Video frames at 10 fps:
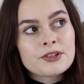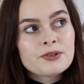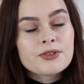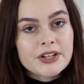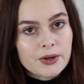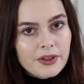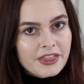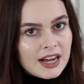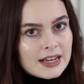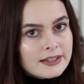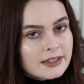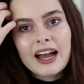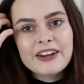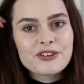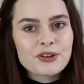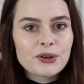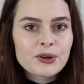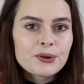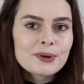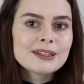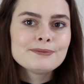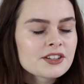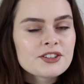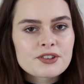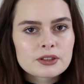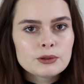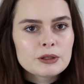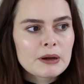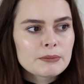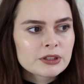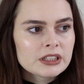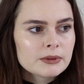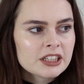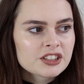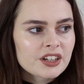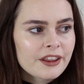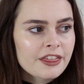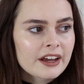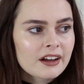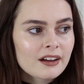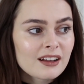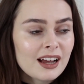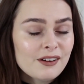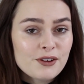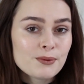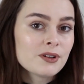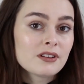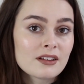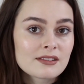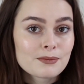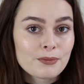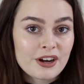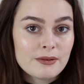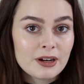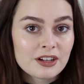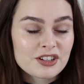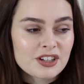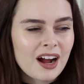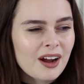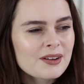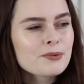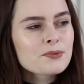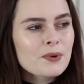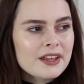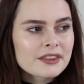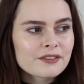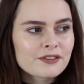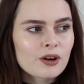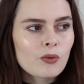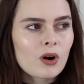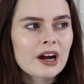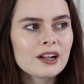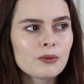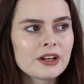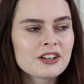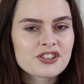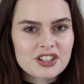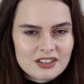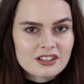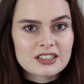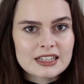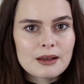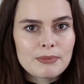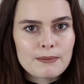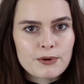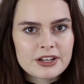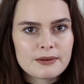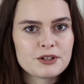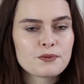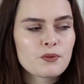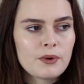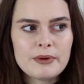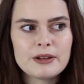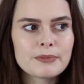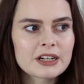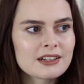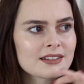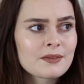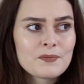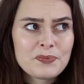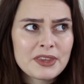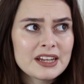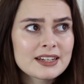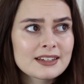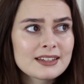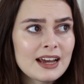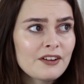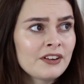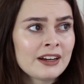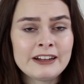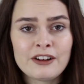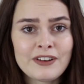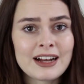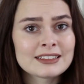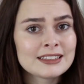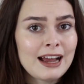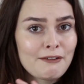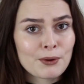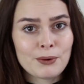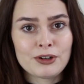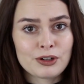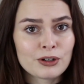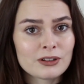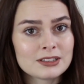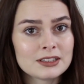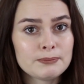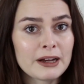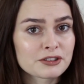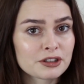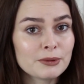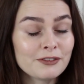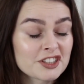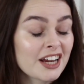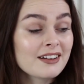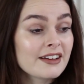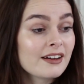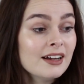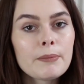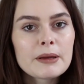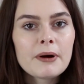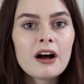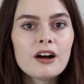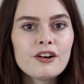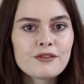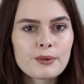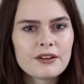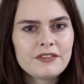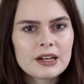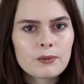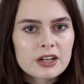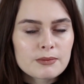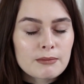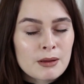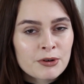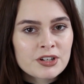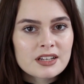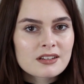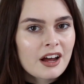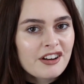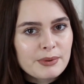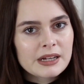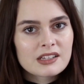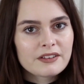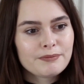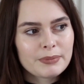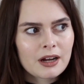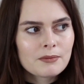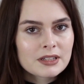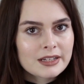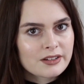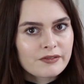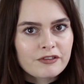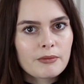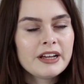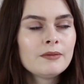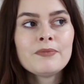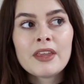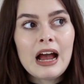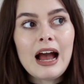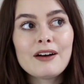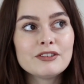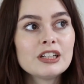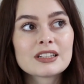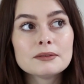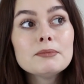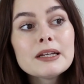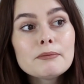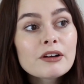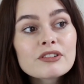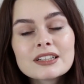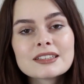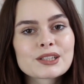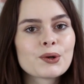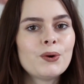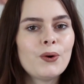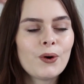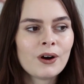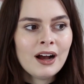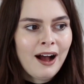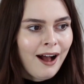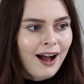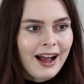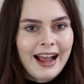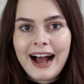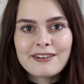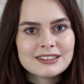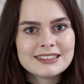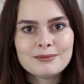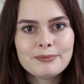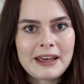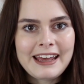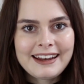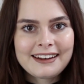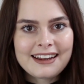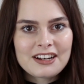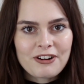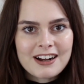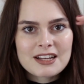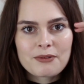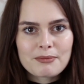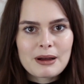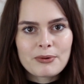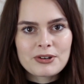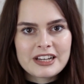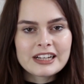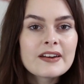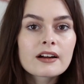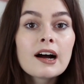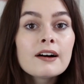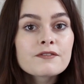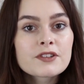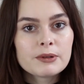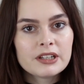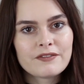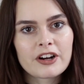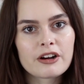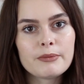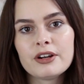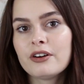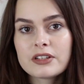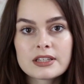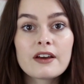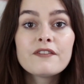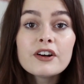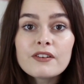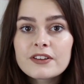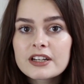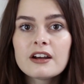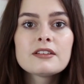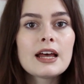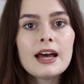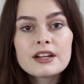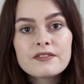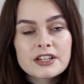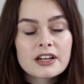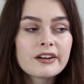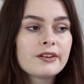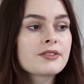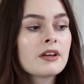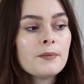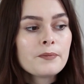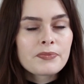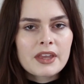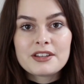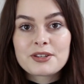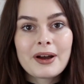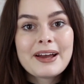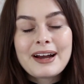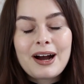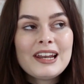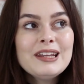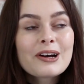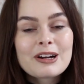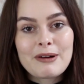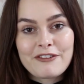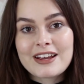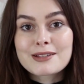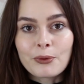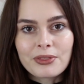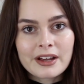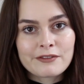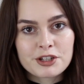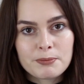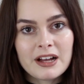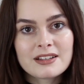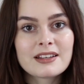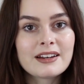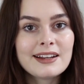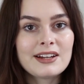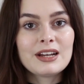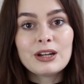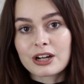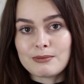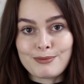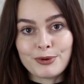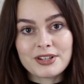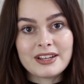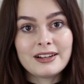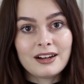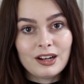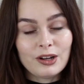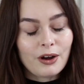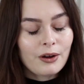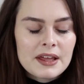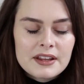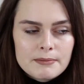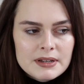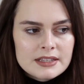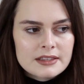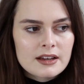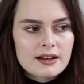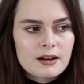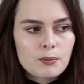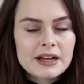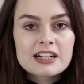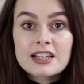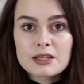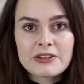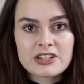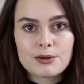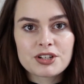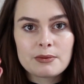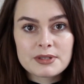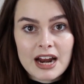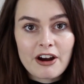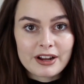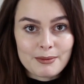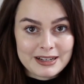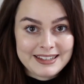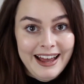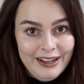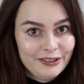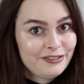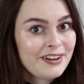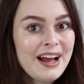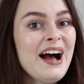do you deal with that? I do. I do struggle with bad body image. I think everyone does, pretty much. It was weird that for a while we had just associated bad body image with women because it definitely affects everyone across the spectrum of gender. A big part of when I'm feeling weird about my body is kind of because I've become distant from it. I haven't looked in many mirrors, or I haven't been interacting with my body in a comfortable environment. Obviously I film videos, I edit videos, and so I, I look at my face more than the average person, and I look at my body a lot. And it means that because I spend so much time staring at myself,